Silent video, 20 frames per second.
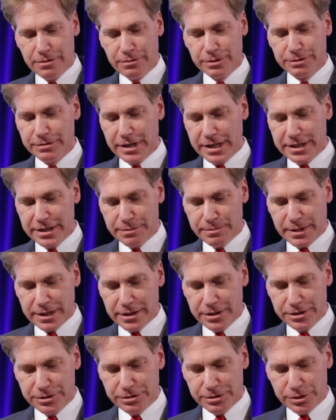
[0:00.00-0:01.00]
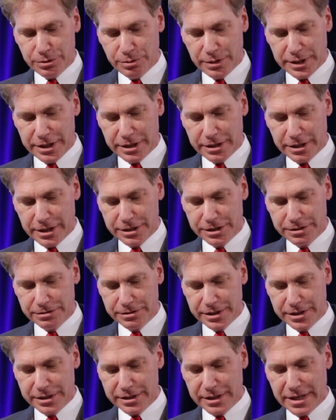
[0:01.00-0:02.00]
We're rated in about 120
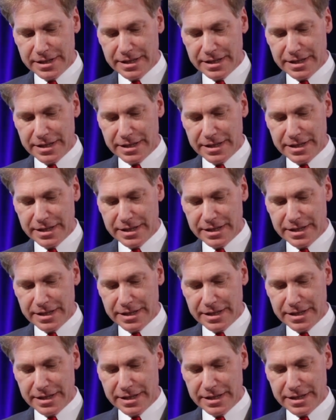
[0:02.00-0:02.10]
countries,